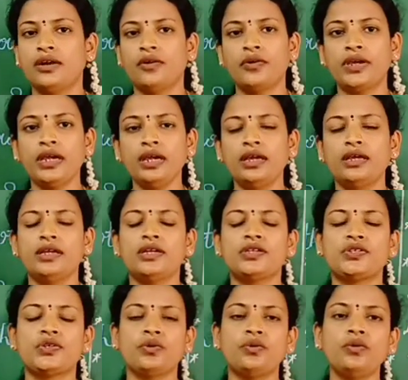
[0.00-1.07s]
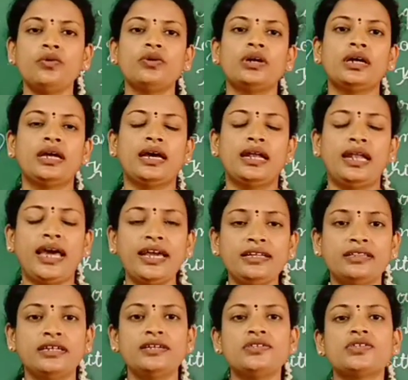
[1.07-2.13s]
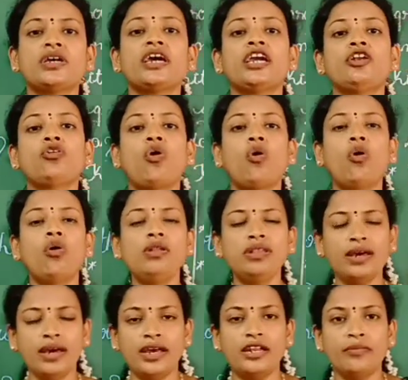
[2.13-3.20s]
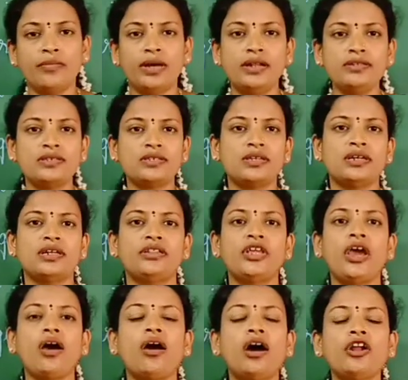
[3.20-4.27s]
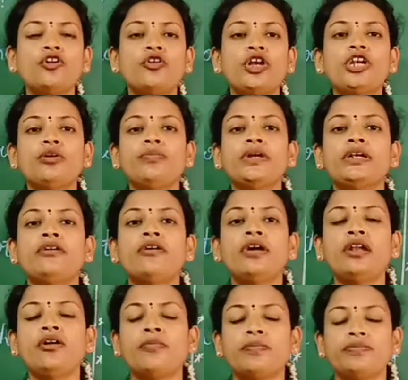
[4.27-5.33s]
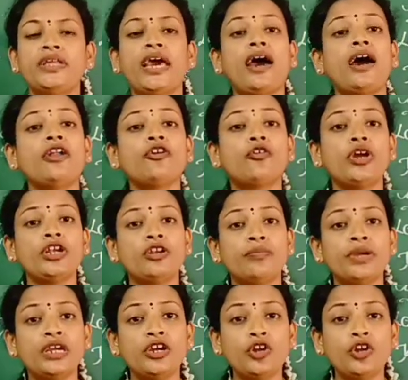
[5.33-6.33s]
Okay, so like this, in all the animals, they are going to be developed, they are going to be